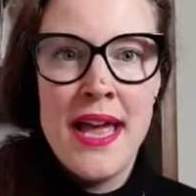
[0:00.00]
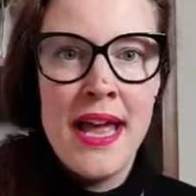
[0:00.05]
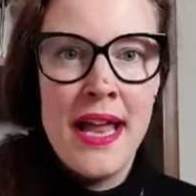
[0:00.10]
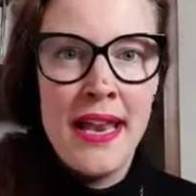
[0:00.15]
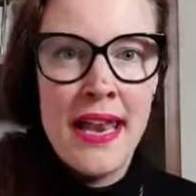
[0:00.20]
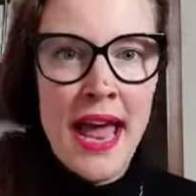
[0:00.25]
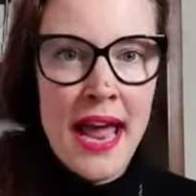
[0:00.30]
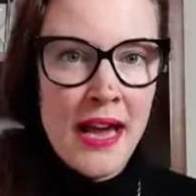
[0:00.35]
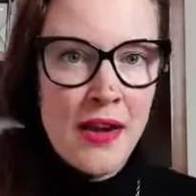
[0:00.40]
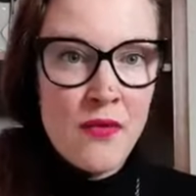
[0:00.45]

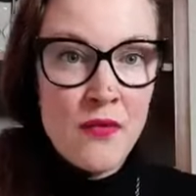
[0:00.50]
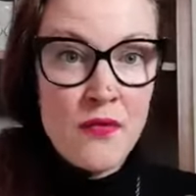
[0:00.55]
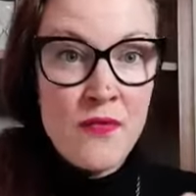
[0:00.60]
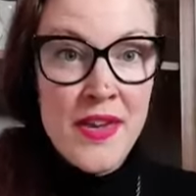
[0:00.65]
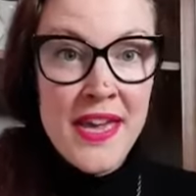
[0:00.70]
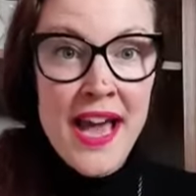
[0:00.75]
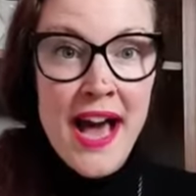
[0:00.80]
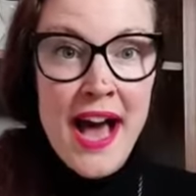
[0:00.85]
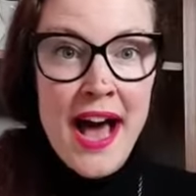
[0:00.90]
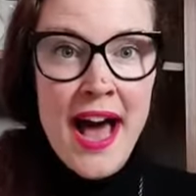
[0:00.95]
Like
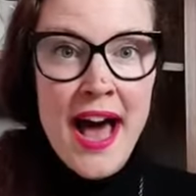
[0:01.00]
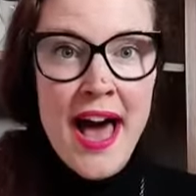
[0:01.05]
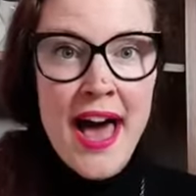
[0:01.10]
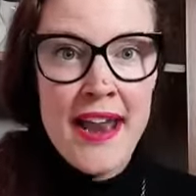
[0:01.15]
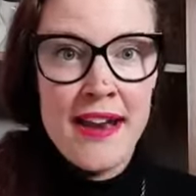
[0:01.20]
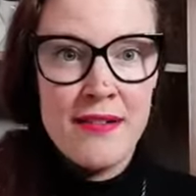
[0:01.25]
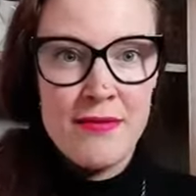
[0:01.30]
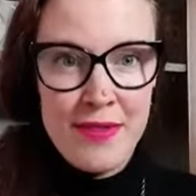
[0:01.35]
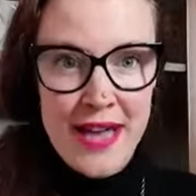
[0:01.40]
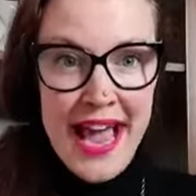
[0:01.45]
we
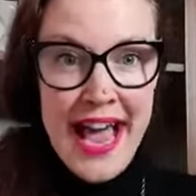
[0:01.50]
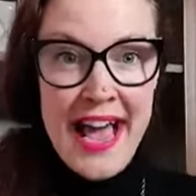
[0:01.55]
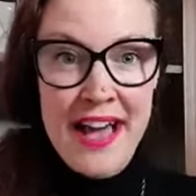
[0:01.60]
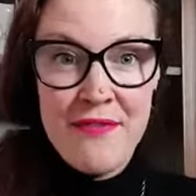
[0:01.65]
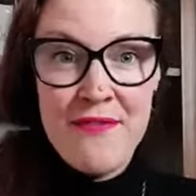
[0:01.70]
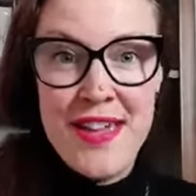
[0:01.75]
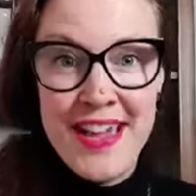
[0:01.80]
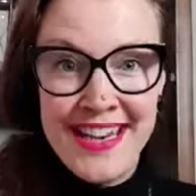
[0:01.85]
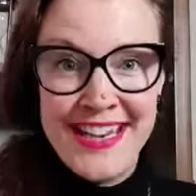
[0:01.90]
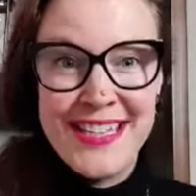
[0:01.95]
are
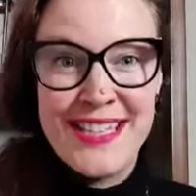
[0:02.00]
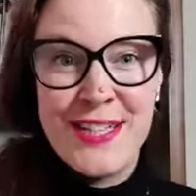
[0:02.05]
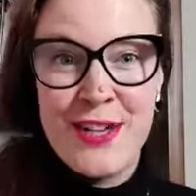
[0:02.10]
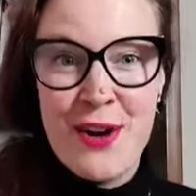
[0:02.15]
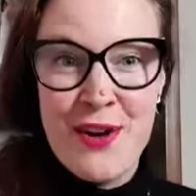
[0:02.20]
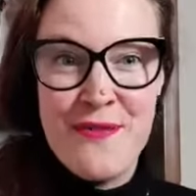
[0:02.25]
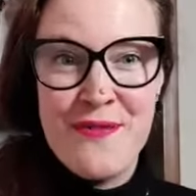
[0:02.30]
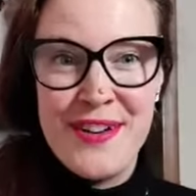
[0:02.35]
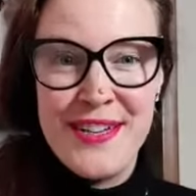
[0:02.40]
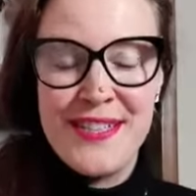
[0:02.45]
having this
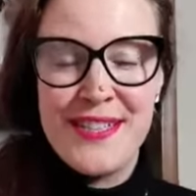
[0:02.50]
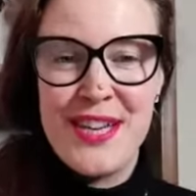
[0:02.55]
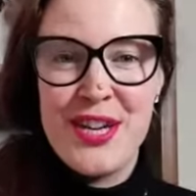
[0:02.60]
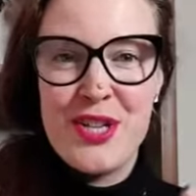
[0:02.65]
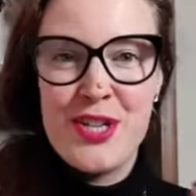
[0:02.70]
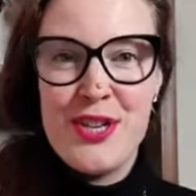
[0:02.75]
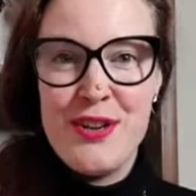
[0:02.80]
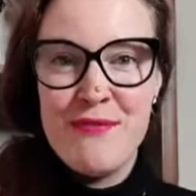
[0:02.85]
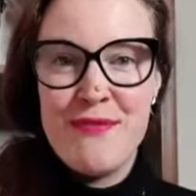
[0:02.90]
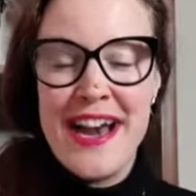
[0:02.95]

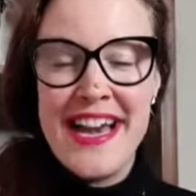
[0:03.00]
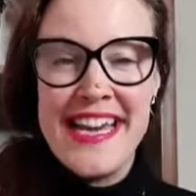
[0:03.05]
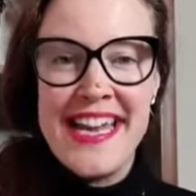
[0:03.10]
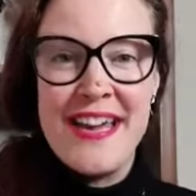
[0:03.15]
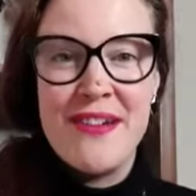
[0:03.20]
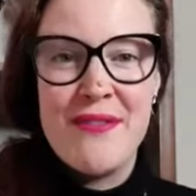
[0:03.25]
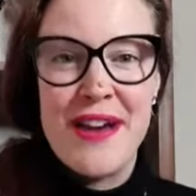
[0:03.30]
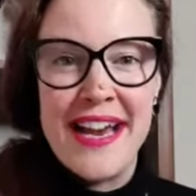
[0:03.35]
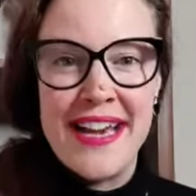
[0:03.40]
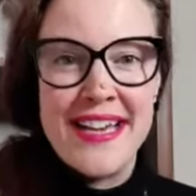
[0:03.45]
conversation right
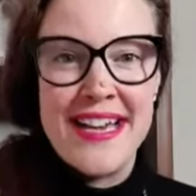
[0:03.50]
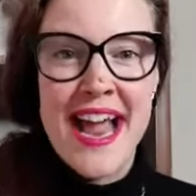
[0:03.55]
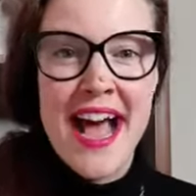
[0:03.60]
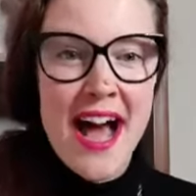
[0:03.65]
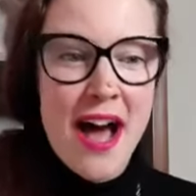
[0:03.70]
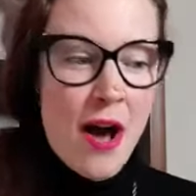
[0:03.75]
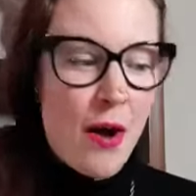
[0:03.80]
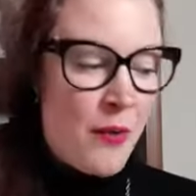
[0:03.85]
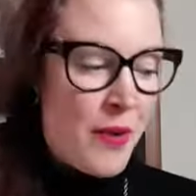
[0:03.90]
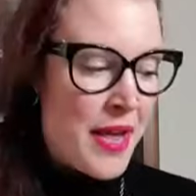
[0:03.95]
here, right
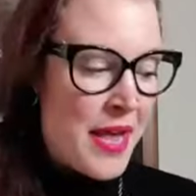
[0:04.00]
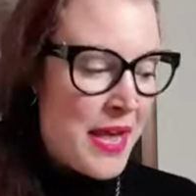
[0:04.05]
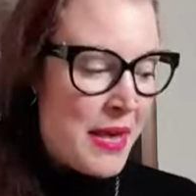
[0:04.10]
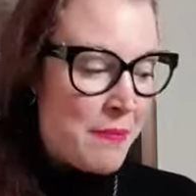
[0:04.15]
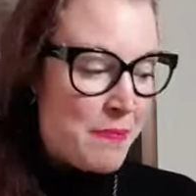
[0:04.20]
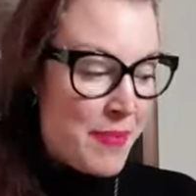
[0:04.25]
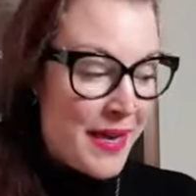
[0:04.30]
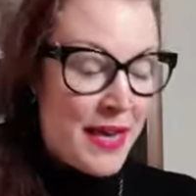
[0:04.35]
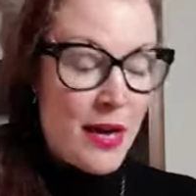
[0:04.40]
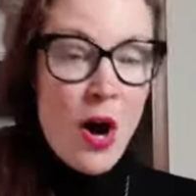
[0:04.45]
now,
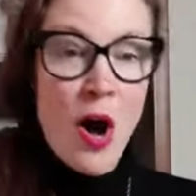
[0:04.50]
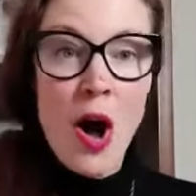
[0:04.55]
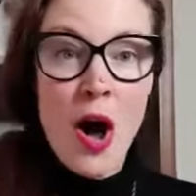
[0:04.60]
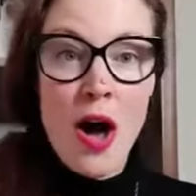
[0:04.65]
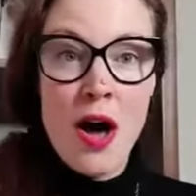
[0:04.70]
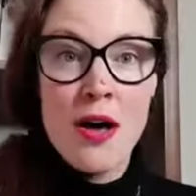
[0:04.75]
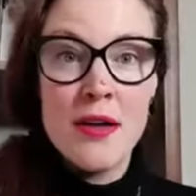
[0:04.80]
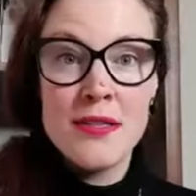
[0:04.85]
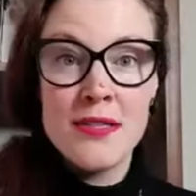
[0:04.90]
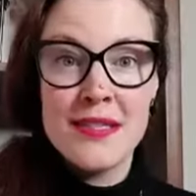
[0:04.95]

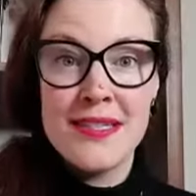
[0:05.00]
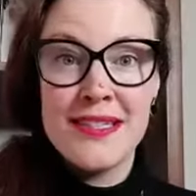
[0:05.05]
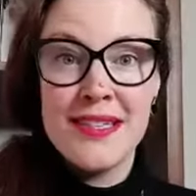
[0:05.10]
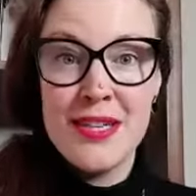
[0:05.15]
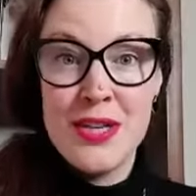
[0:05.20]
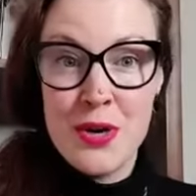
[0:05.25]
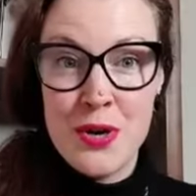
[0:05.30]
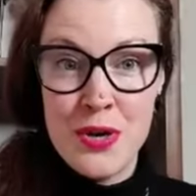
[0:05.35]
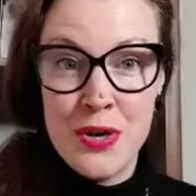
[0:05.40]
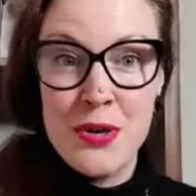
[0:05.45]
because
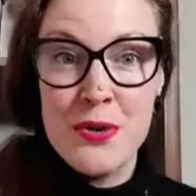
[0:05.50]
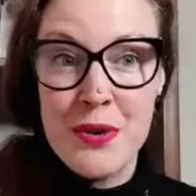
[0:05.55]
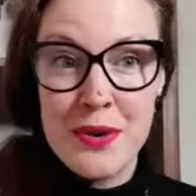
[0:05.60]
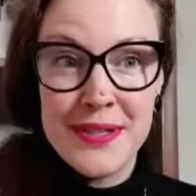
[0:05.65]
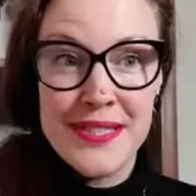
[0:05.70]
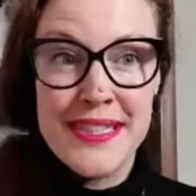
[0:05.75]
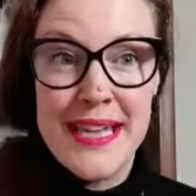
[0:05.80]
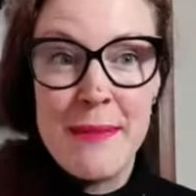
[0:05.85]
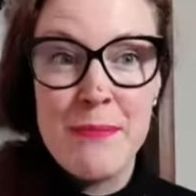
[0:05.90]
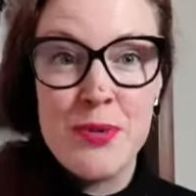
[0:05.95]
your
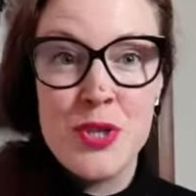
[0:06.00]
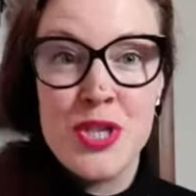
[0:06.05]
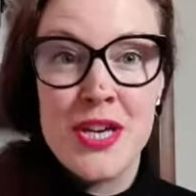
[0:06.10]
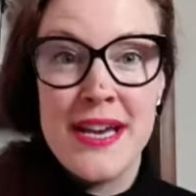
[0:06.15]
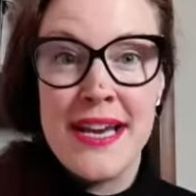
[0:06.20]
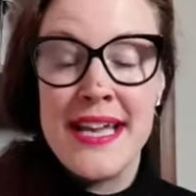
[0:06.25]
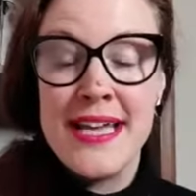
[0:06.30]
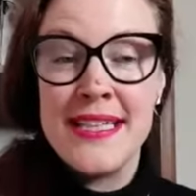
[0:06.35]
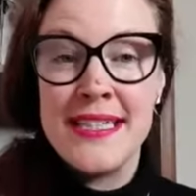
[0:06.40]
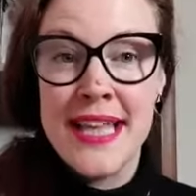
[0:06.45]

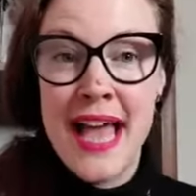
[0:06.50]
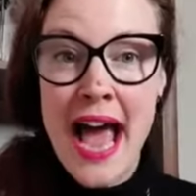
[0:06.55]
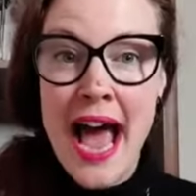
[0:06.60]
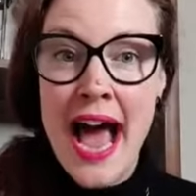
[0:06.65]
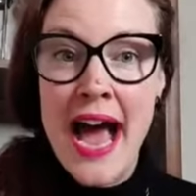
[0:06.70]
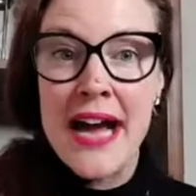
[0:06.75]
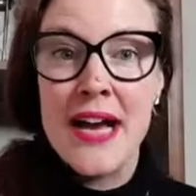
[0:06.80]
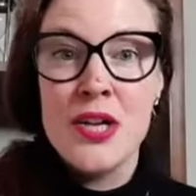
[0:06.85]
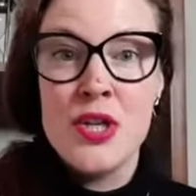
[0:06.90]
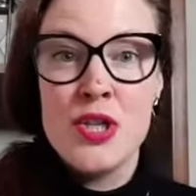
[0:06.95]
neuroception is
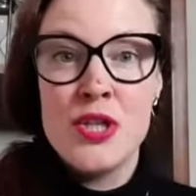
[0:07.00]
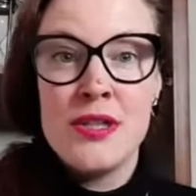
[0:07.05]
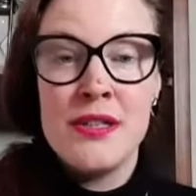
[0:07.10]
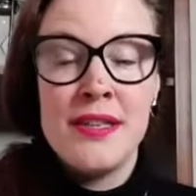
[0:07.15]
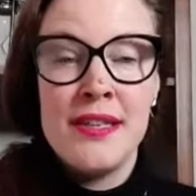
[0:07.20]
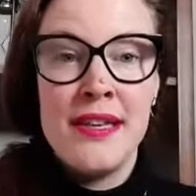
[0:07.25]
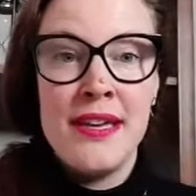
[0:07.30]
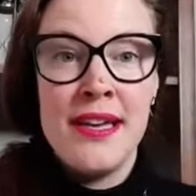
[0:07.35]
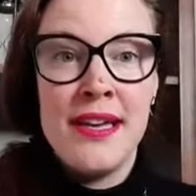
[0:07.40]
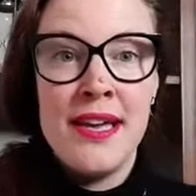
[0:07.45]

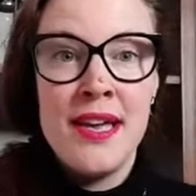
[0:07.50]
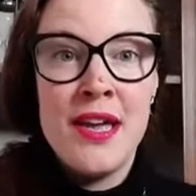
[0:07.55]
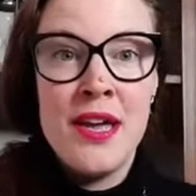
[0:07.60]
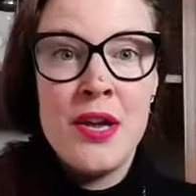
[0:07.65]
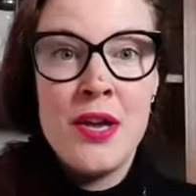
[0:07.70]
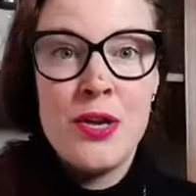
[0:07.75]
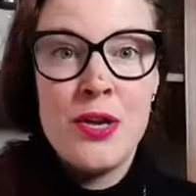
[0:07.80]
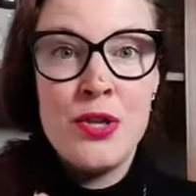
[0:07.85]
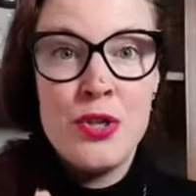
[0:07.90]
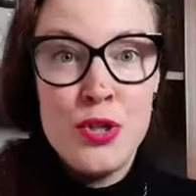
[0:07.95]
actually
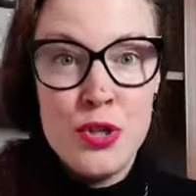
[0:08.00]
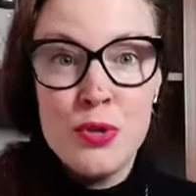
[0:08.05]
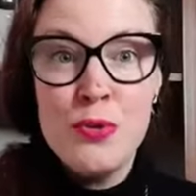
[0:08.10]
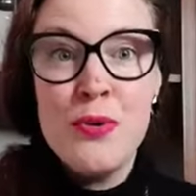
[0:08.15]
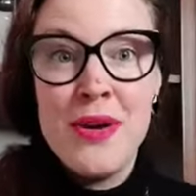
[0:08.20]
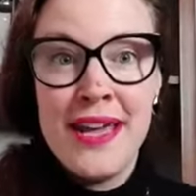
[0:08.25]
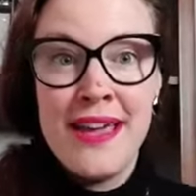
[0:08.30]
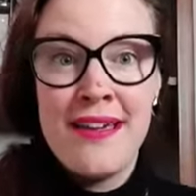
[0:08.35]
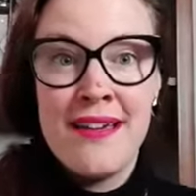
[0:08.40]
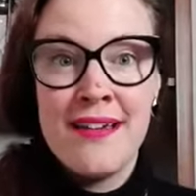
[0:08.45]

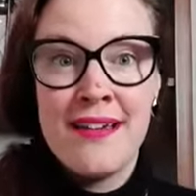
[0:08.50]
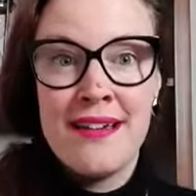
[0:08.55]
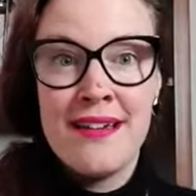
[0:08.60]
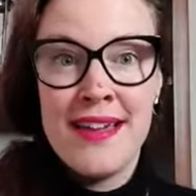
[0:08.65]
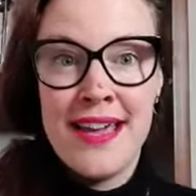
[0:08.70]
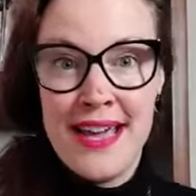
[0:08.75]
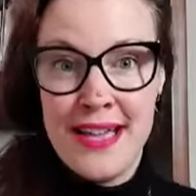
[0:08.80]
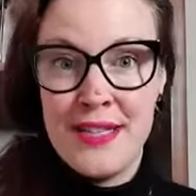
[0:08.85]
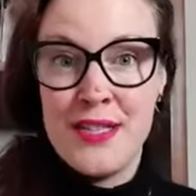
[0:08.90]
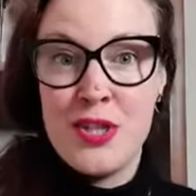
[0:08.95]
doing
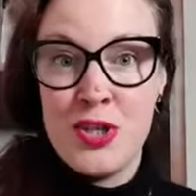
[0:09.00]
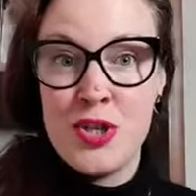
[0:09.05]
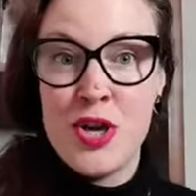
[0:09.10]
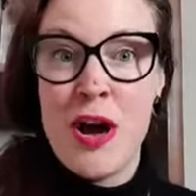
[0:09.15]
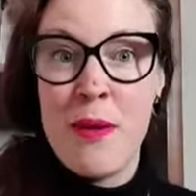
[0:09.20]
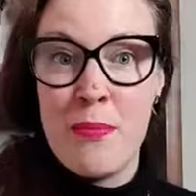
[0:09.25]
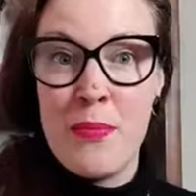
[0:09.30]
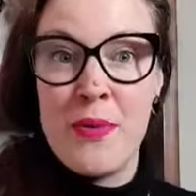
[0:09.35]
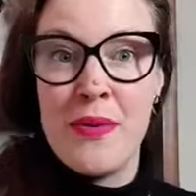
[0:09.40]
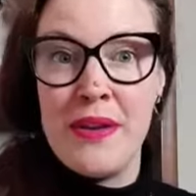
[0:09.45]
its
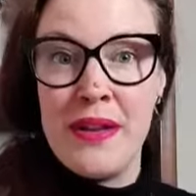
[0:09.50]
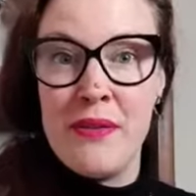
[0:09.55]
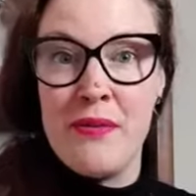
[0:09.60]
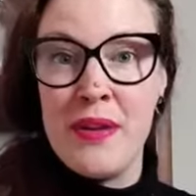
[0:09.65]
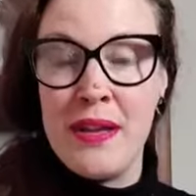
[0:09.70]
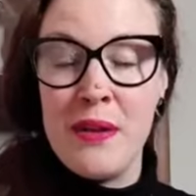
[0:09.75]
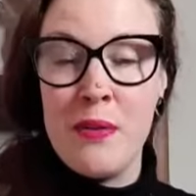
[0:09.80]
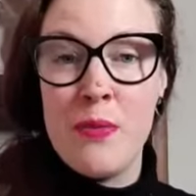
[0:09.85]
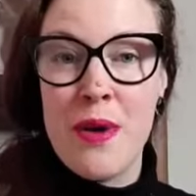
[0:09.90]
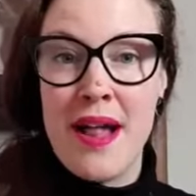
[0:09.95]
job really,
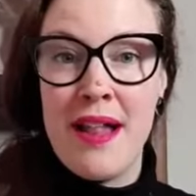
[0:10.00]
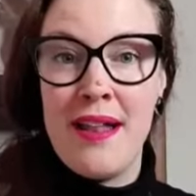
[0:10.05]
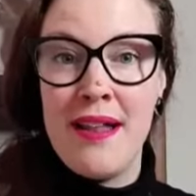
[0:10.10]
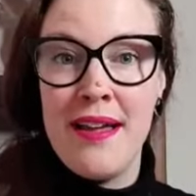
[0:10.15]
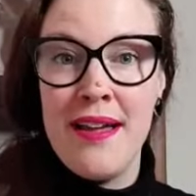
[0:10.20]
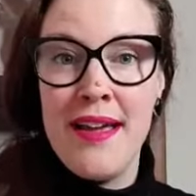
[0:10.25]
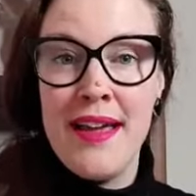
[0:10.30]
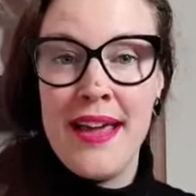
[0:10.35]
really well.